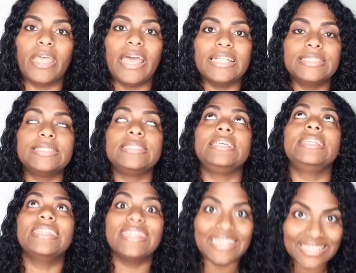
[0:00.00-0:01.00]
etsy
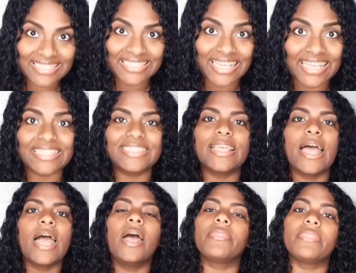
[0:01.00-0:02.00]
listings
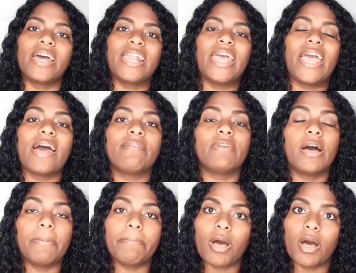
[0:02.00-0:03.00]
that i have
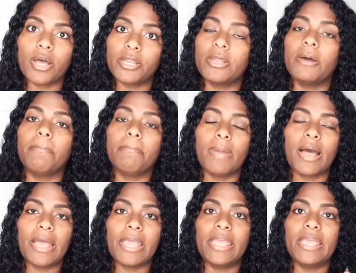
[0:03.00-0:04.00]
up on
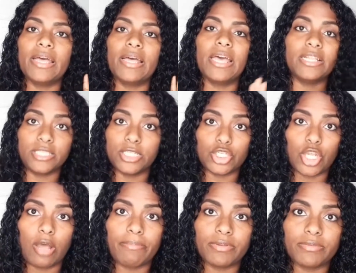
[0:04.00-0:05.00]
my etsy
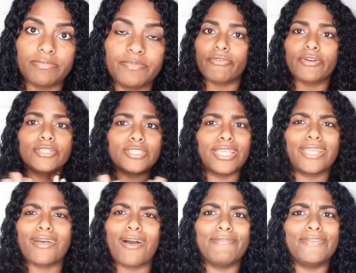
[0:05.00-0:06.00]
shop first
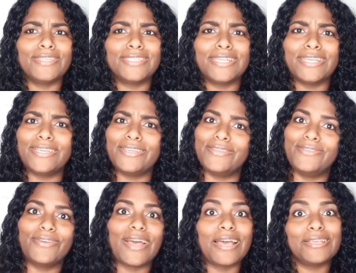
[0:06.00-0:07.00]
thing obviously
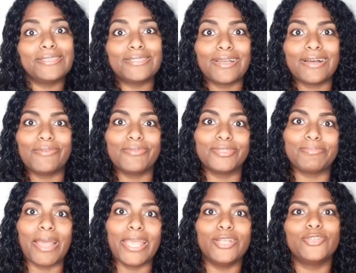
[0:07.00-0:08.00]
you guys saw was
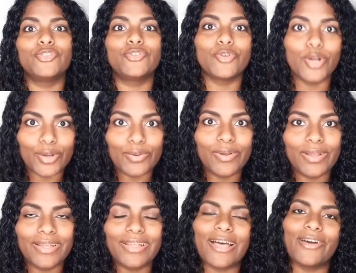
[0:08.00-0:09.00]
my intro
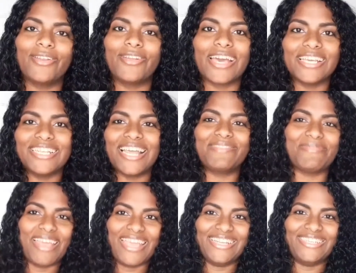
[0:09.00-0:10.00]
how do you guys like
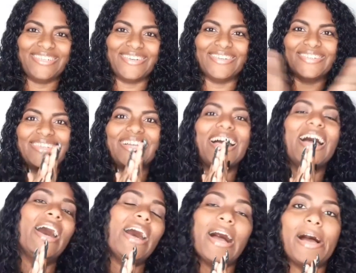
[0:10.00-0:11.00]
my intro
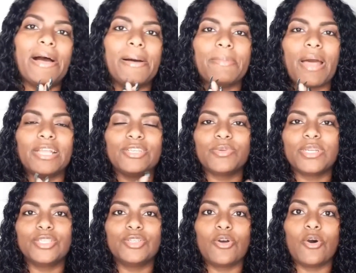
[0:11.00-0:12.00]
um, I just
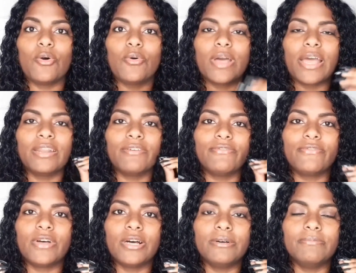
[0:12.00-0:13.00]
wanted to go kind of
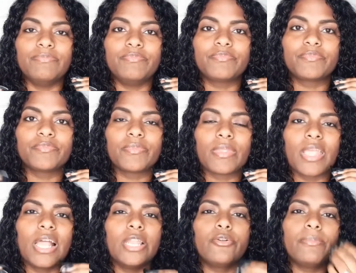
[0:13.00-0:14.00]
um,
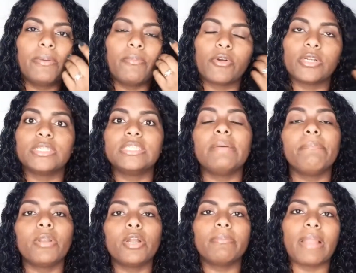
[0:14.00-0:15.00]
a little bit more
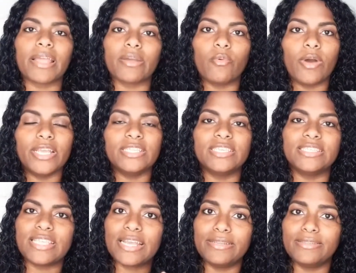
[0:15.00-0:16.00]
simpler, black and white,
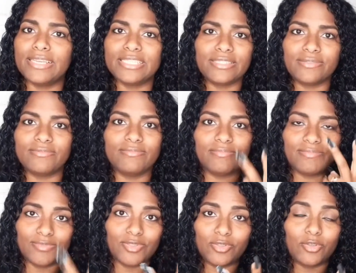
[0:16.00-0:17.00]
since I that's
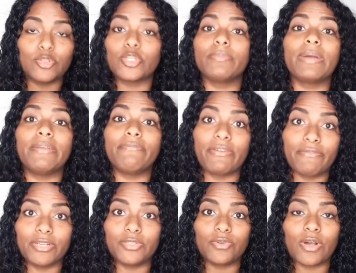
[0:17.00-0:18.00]
those are my
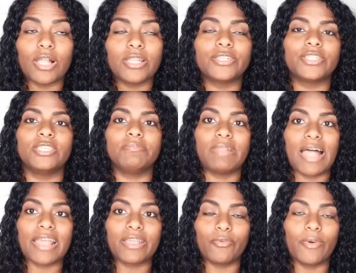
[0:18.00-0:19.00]
favorite two colors is
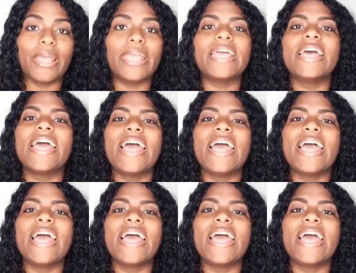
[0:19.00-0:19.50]
black and white.